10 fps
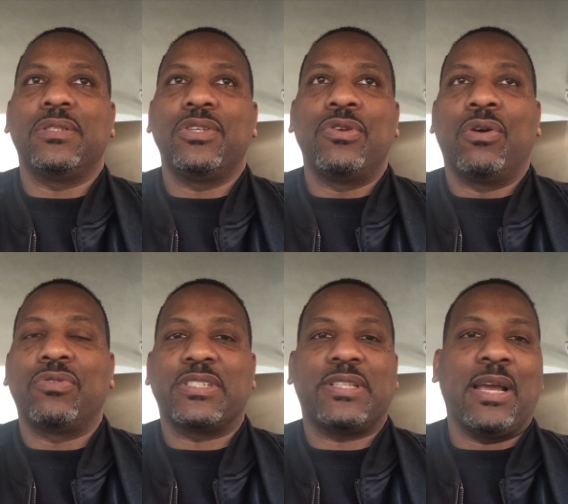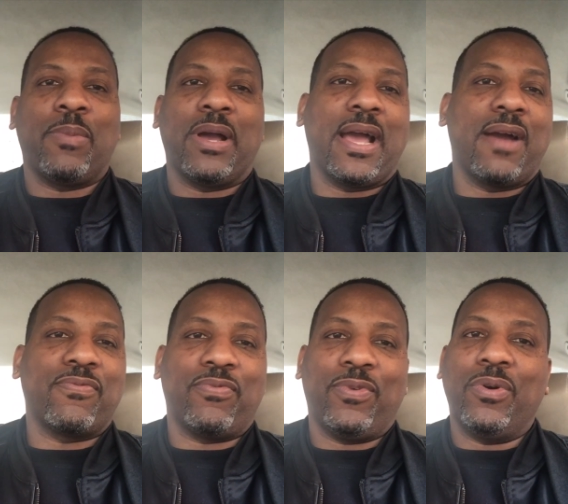you know, just like my guy
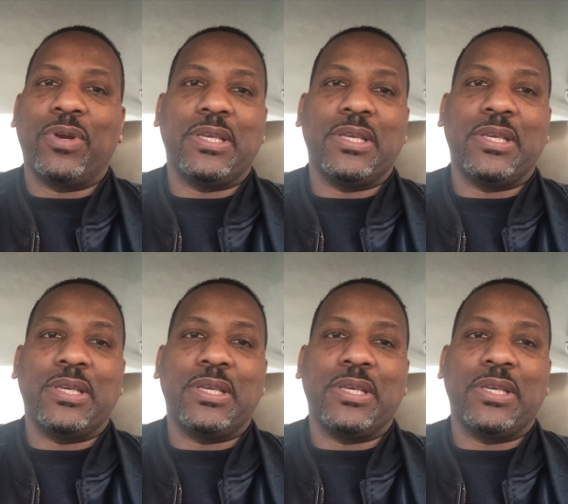from Florida,